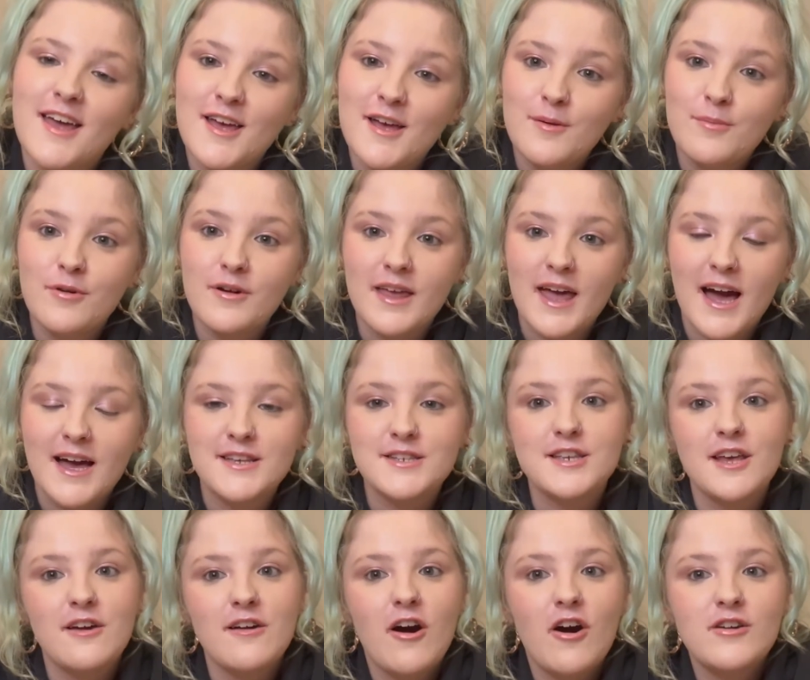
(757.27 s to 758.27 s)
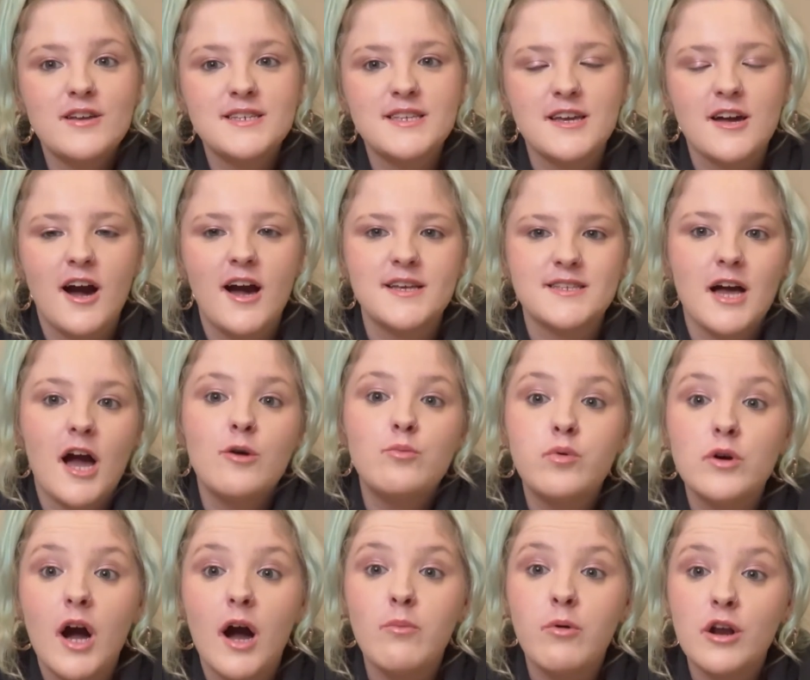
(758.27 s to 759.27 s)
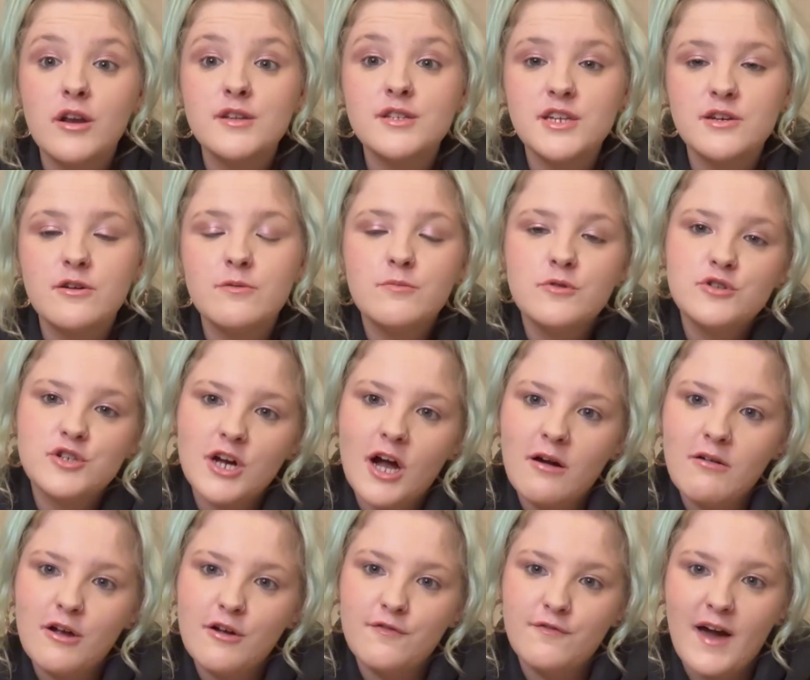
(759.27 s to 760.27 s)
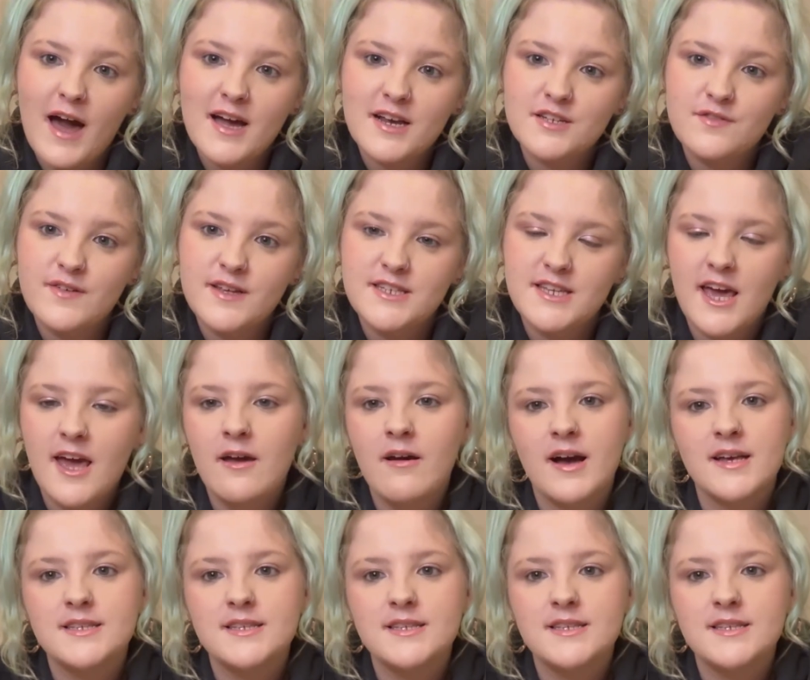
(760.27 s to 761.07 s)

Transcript: But yeah, so honestly, guys, I want to do a Mounjaro facts video.